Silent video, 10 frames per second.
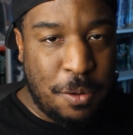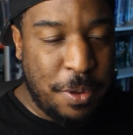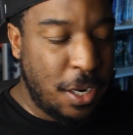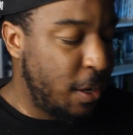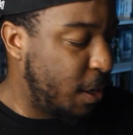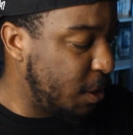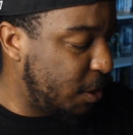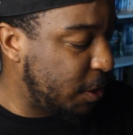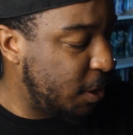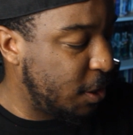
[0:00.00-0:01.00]
a bit
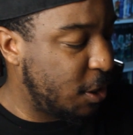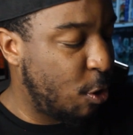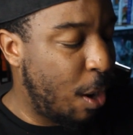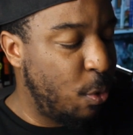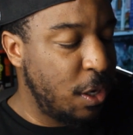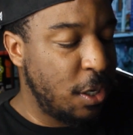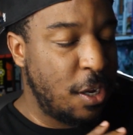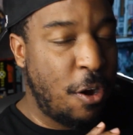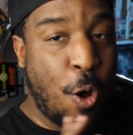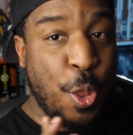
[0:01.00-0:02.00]
inconsistent, so I wouldn't
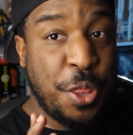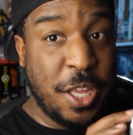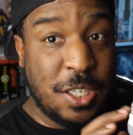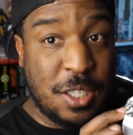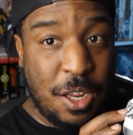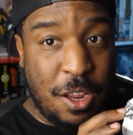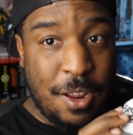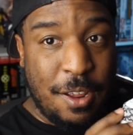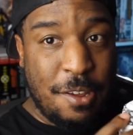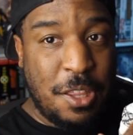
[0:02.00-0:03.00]
call this
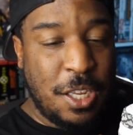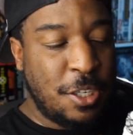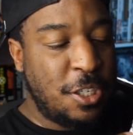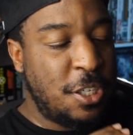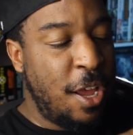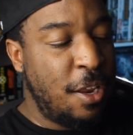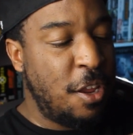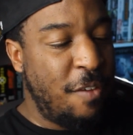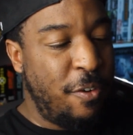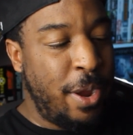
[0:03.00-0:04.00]
the dead
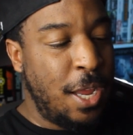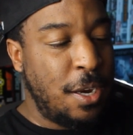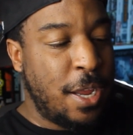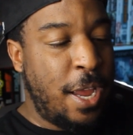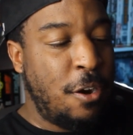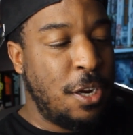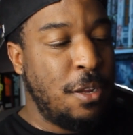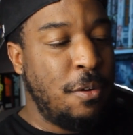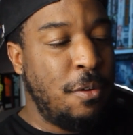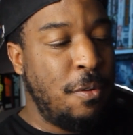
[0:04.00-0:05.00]
giveaway indicator.
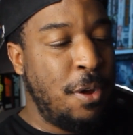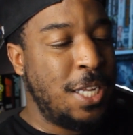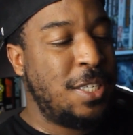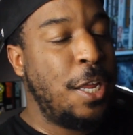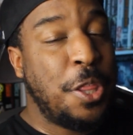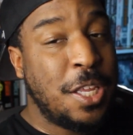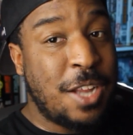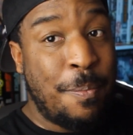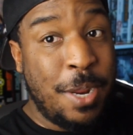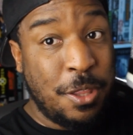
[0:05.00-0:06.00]
When I say this,
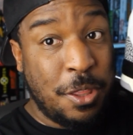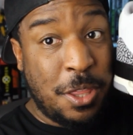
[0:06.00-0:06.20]
I mean the